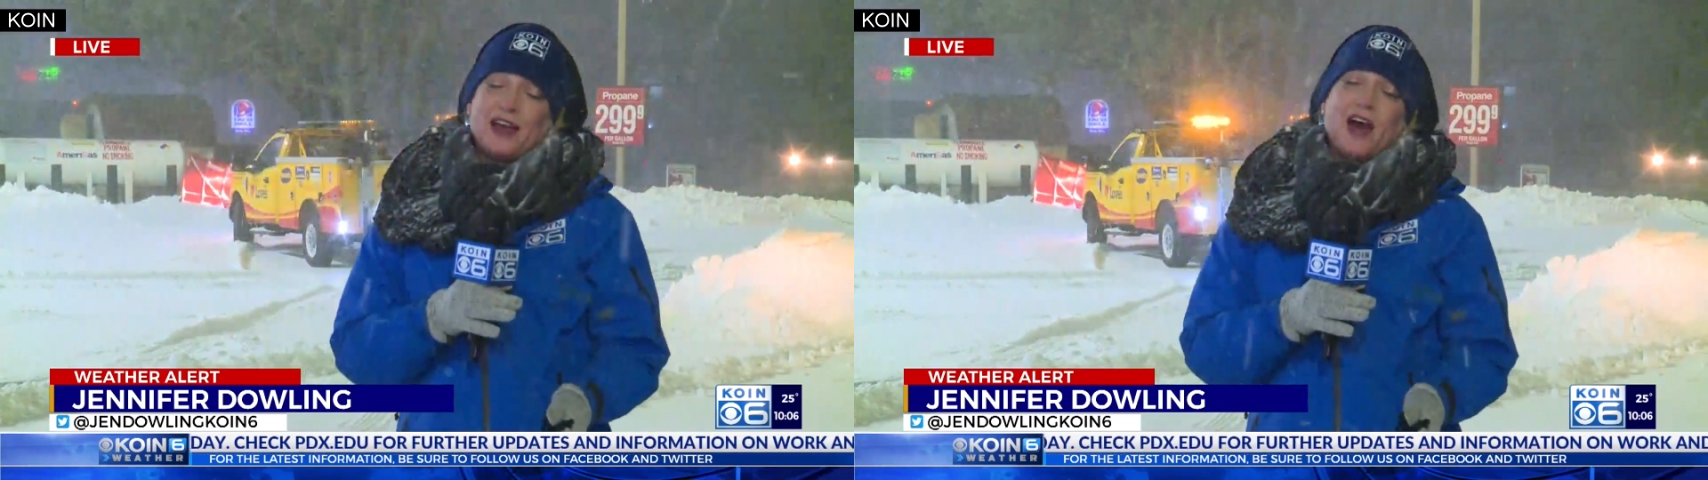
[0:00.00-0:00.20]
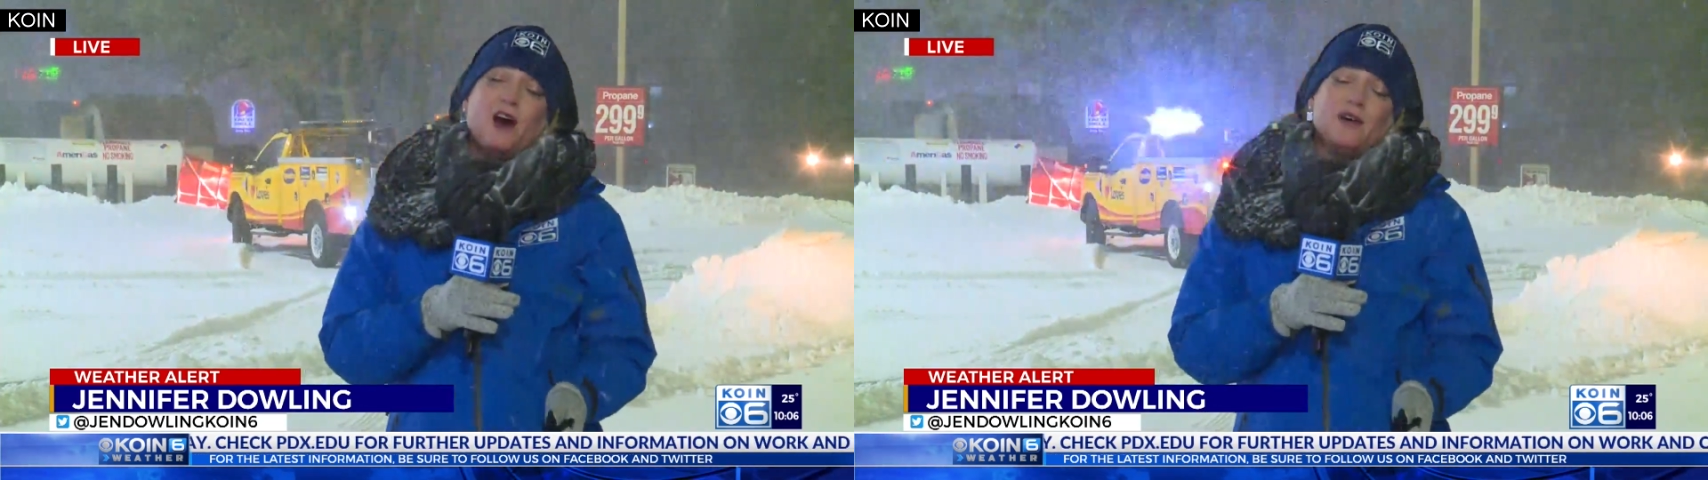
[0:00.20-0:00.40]

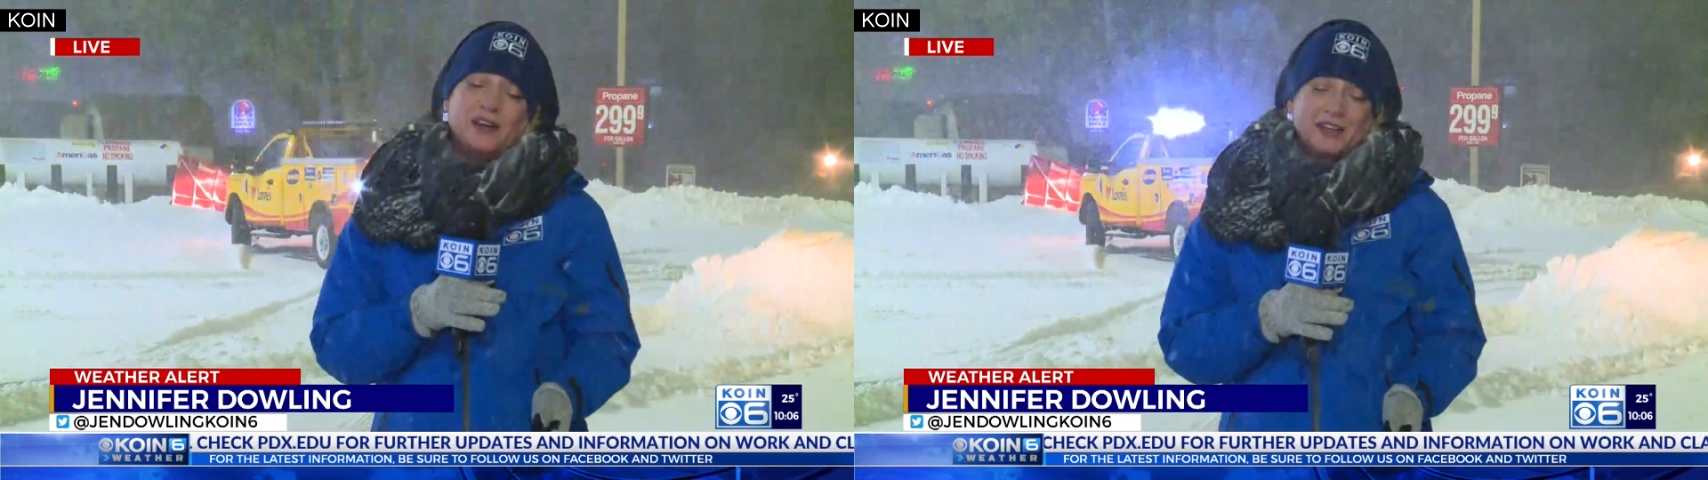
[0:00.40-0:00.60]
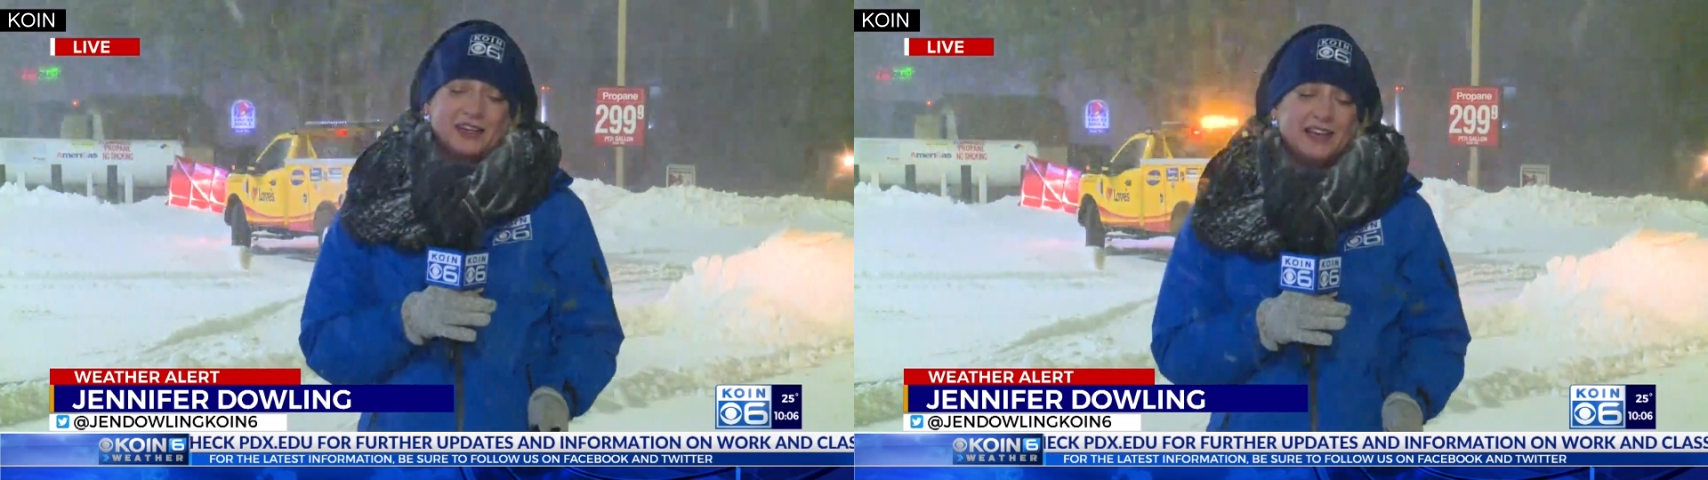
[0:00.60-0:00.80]
now,
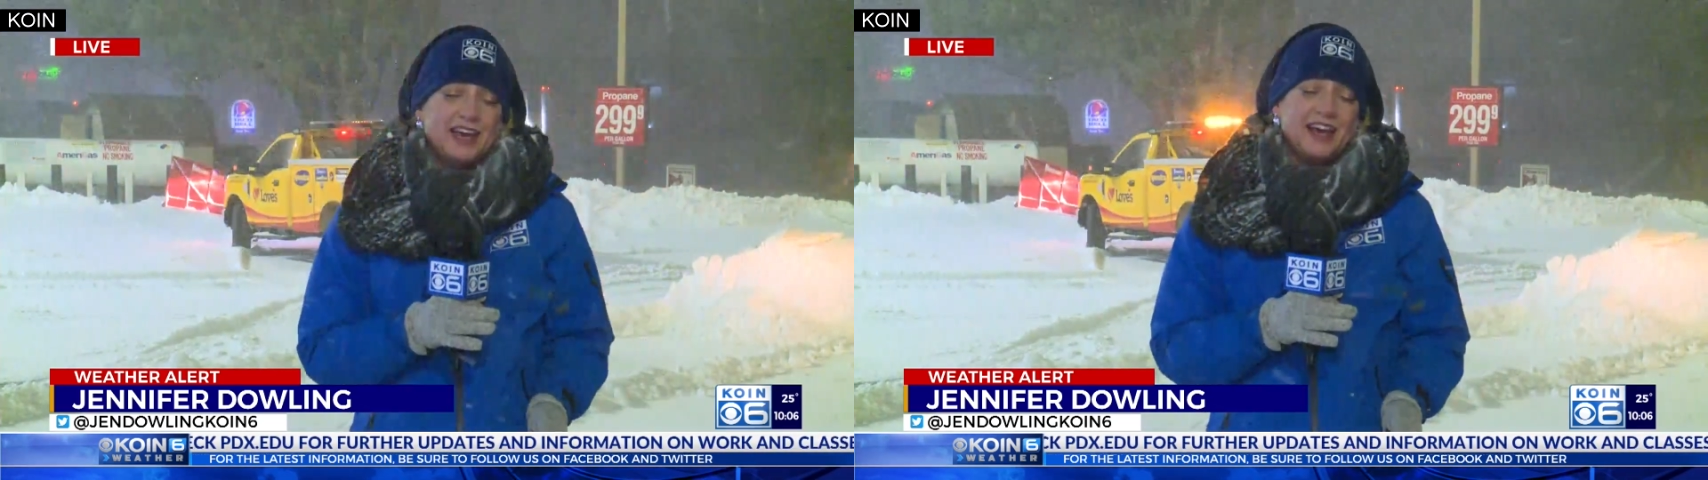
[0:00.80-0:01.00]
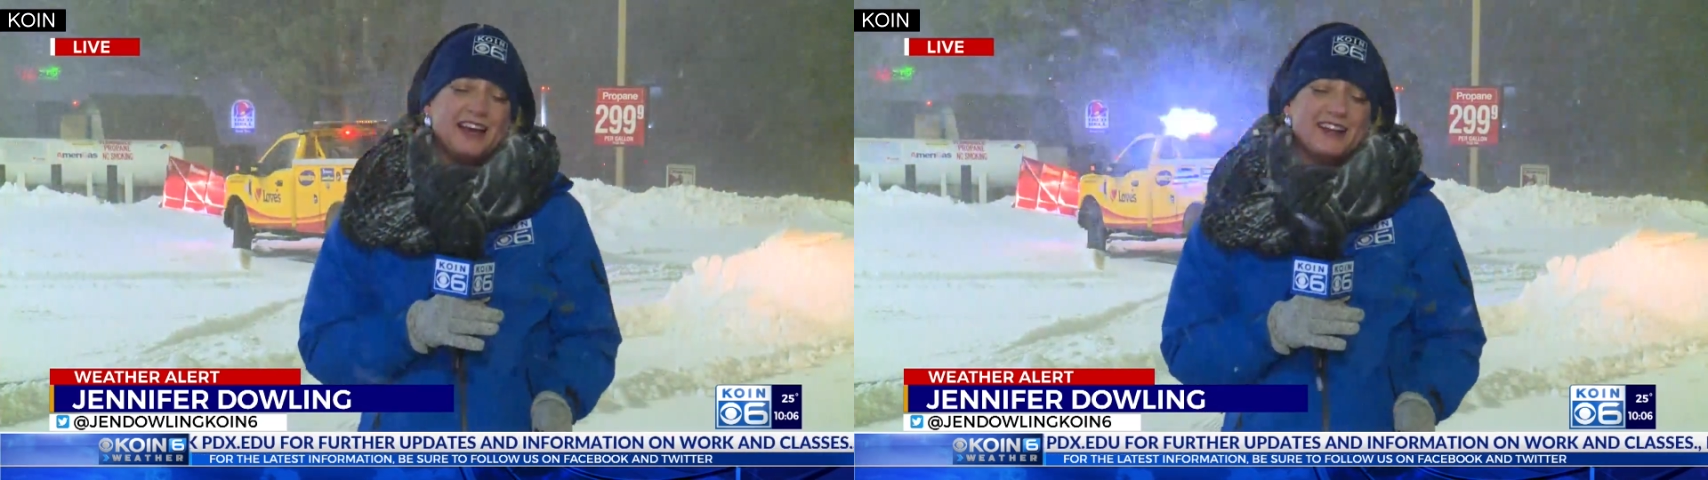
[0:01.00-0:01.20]

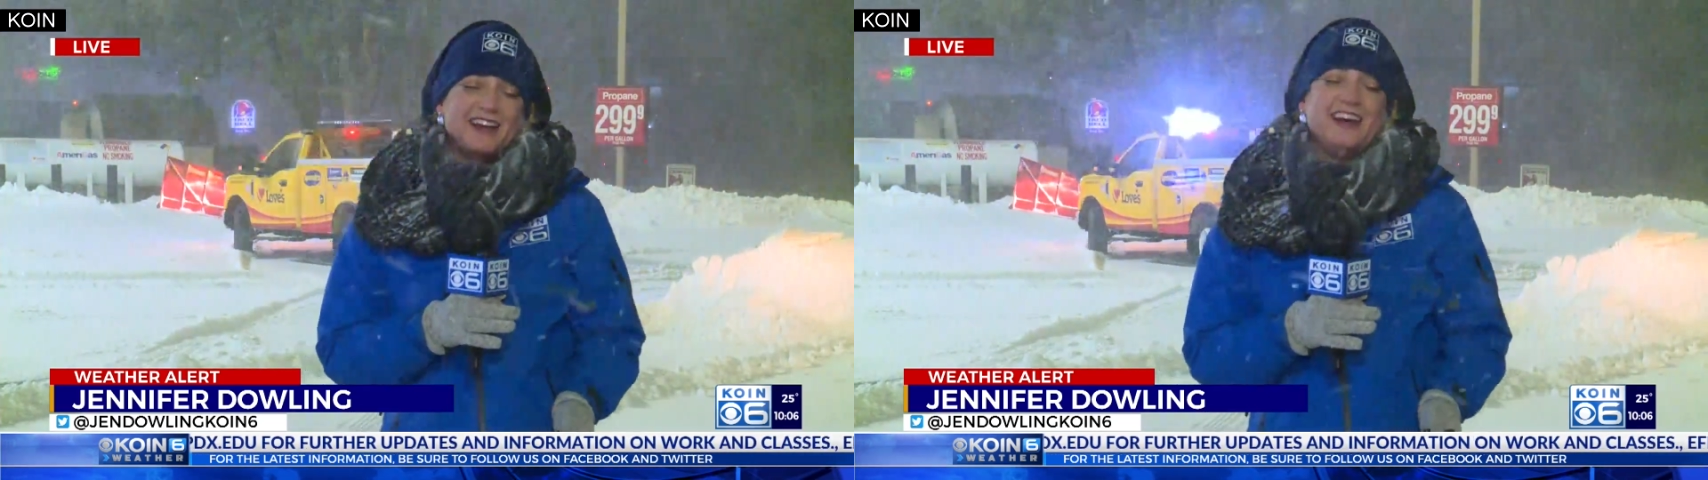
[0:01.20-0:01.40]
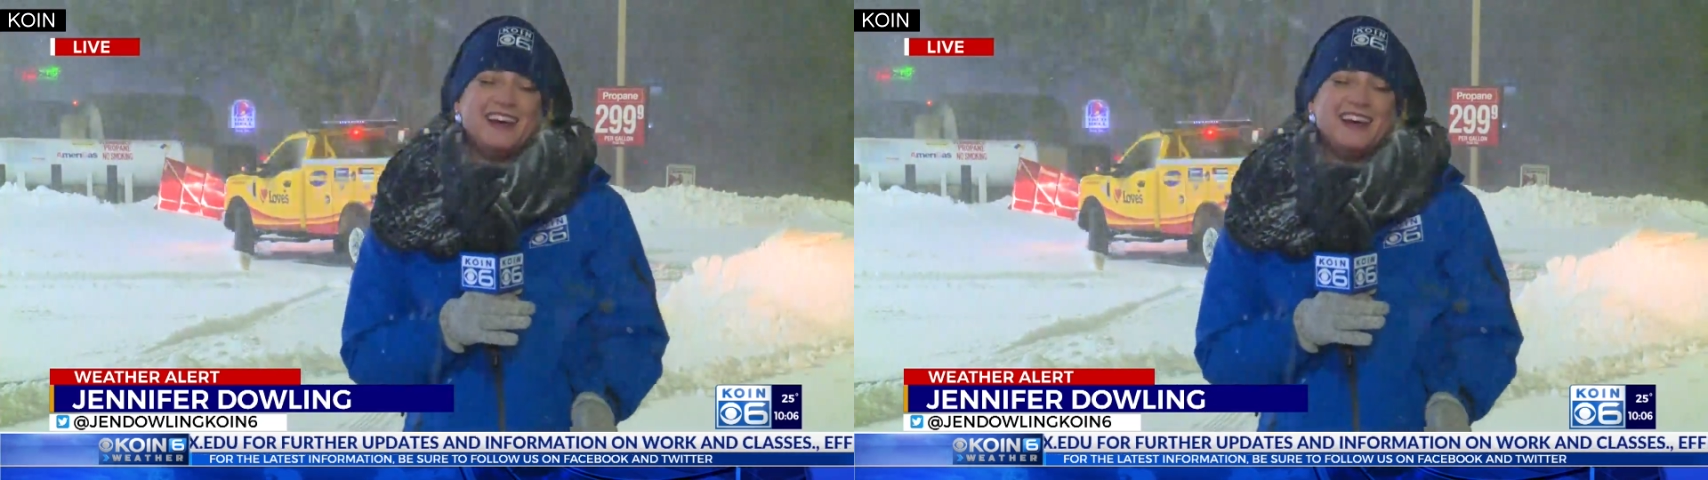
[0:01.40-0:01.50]
and uh,